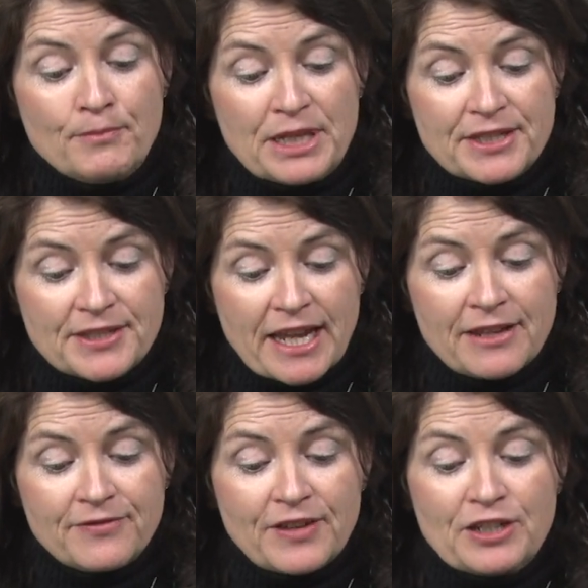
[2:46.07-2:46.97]
be
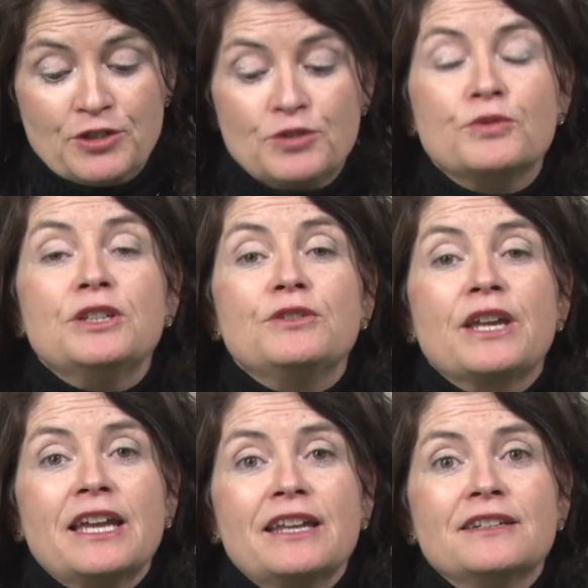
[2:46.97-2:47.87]
safe and do what you
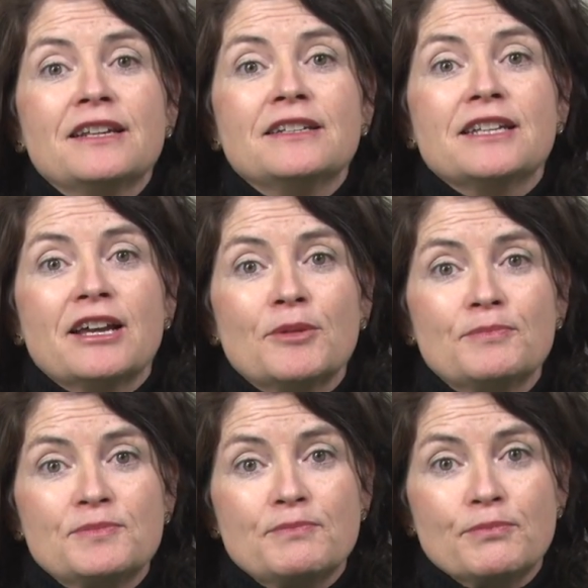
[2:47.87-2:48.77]
can to help
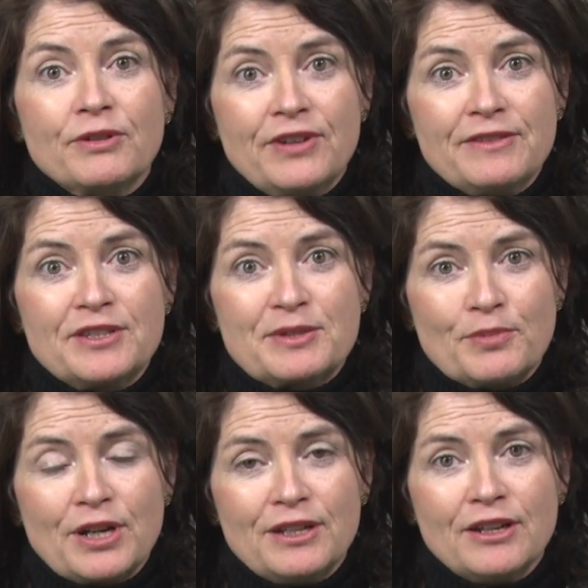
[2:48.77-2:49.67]
prevent the
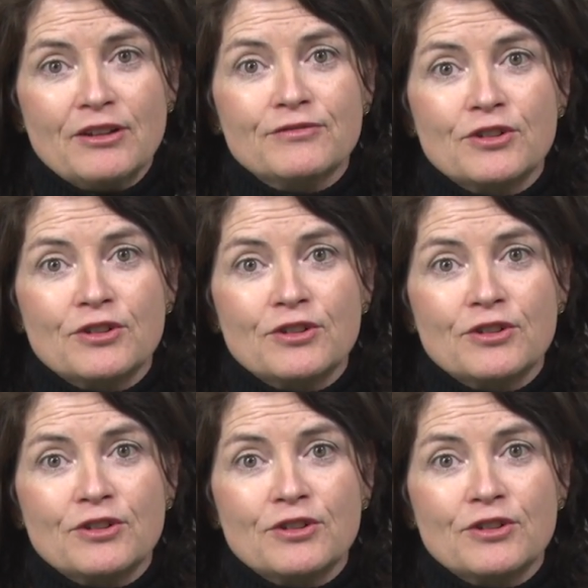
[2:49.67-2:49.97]
spread of